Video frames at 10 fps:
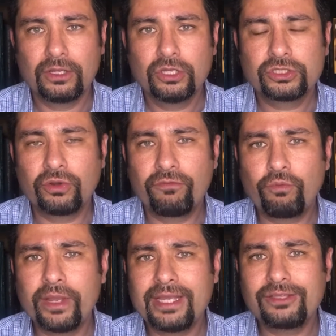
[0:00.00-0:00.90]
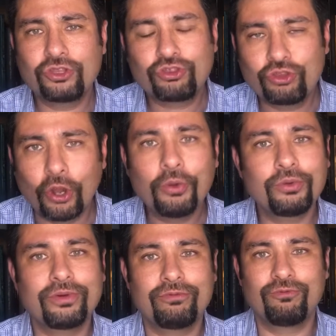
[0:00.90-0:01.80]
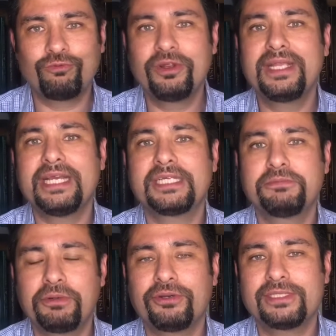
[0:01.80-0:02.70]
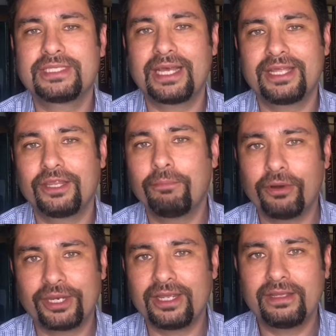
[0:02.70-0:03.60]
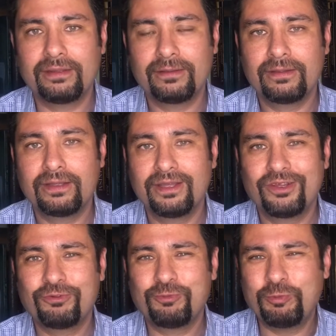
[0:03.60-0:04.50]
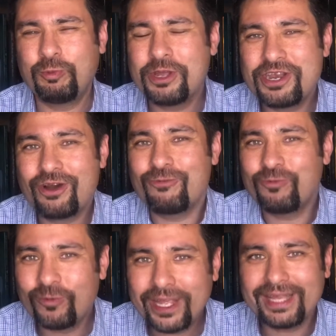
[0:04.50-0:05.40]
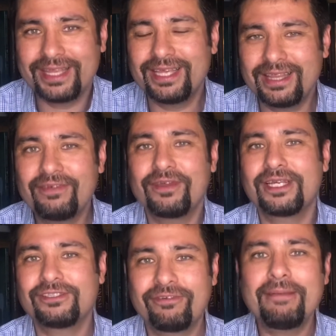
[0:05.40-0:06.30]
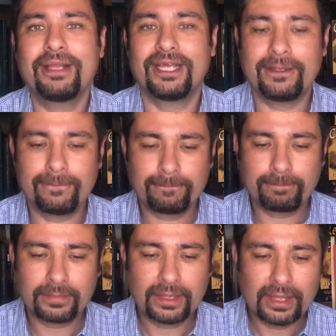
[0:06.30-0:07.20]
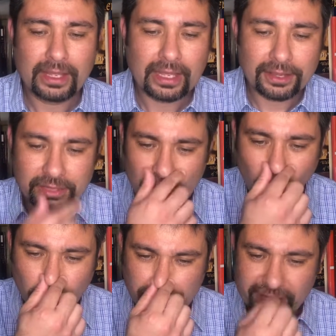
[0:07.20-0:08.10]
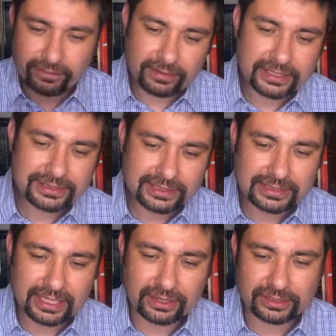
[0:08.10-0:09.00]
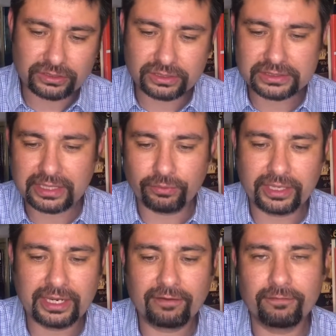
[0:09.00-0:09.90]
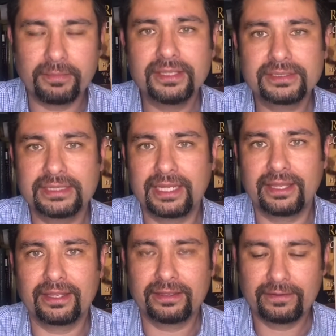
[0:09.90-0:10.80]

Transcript: So if we don't really experience that in the body, we're not really living as family. And the whole thing of eating together is not so that we can have a meal together,